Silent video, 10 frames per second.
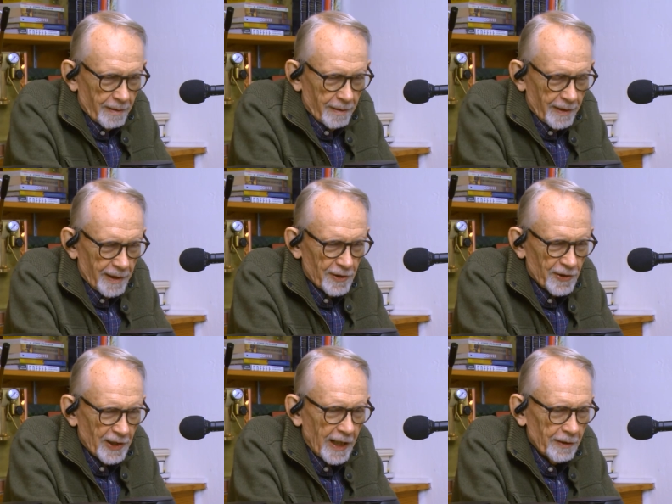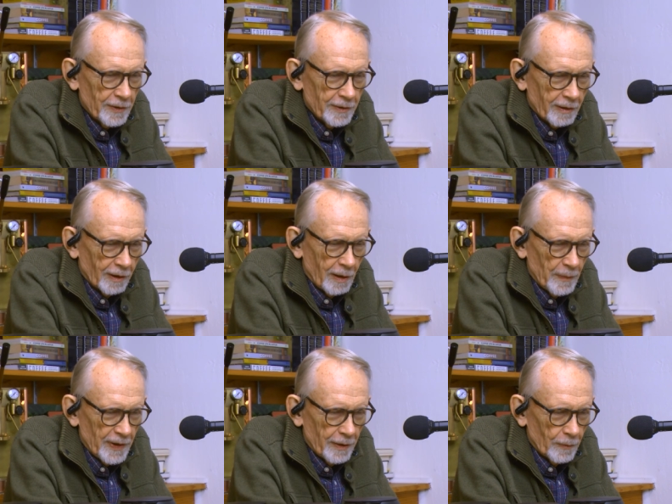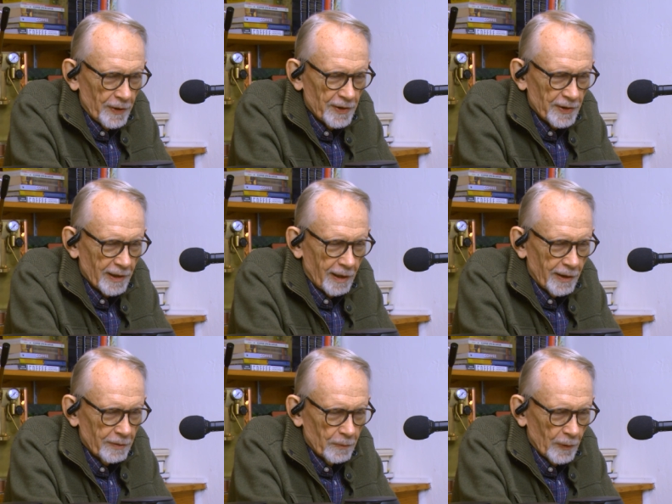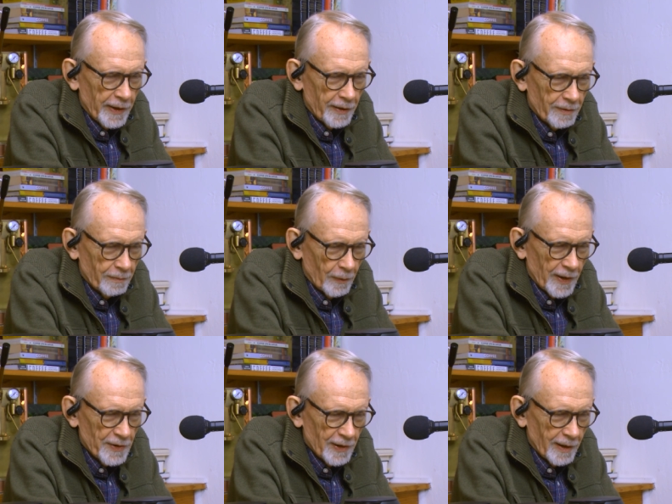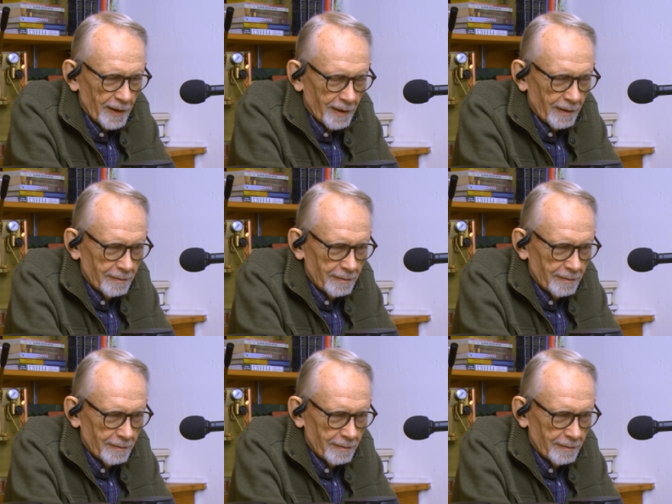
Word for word: the standard Colombia we started with was uh,